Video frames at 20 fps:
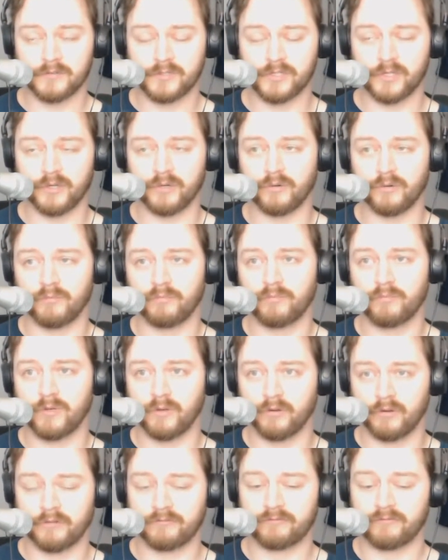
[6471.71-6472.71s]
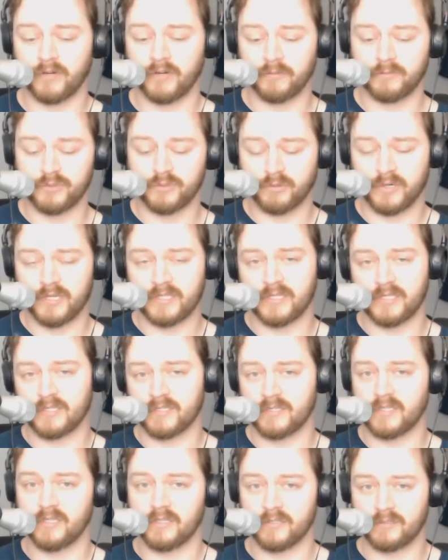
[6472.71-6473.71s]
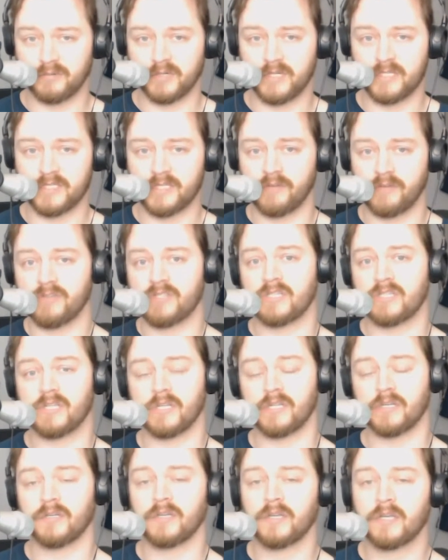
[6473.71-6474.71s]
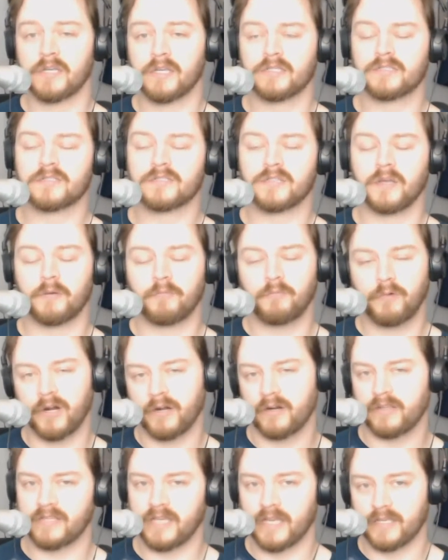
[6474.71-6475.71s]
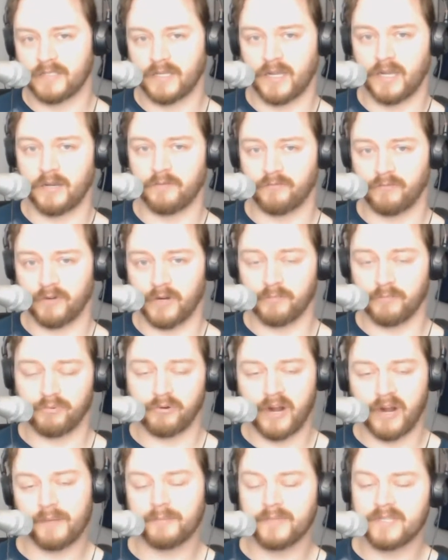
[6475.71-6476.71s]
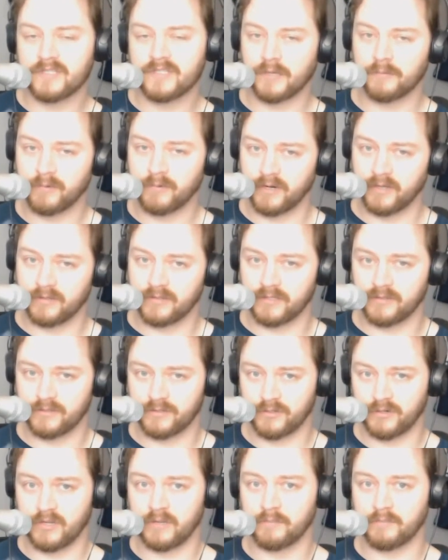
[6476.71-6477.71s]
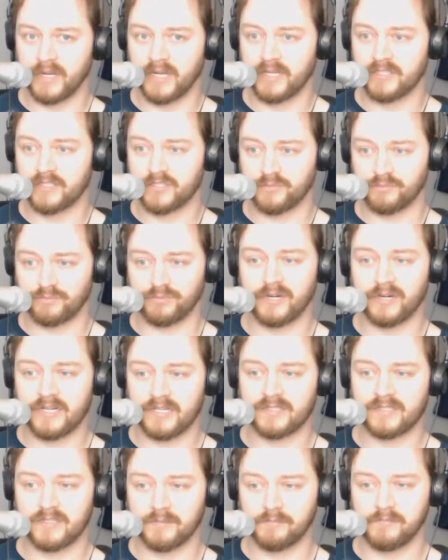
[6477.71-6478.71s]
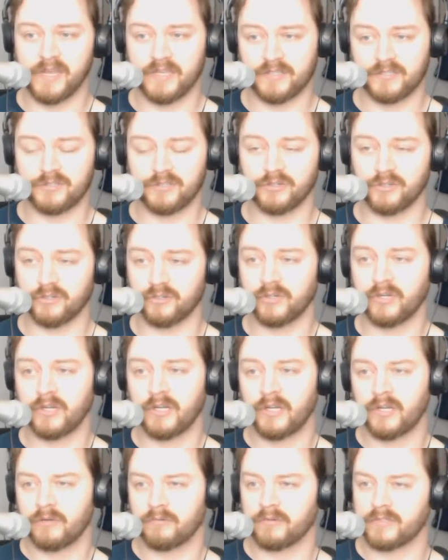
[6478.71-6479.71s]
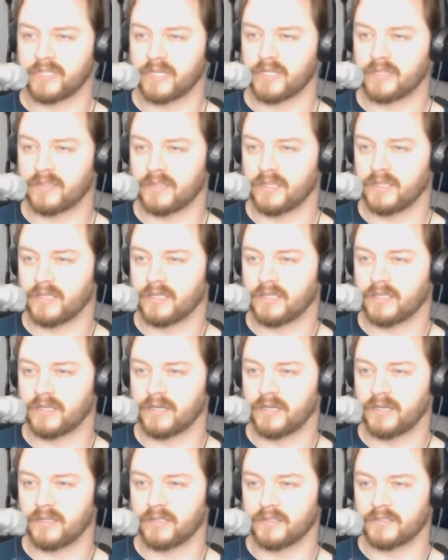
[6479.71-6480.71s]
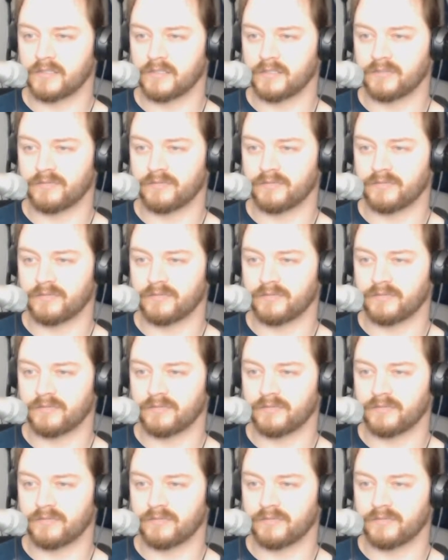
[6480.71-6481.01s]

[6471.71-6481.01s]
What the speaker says: So going from 2016 to 2017, somewhere in that time frame, probably somewhere during my spring semester, which I think, let's see,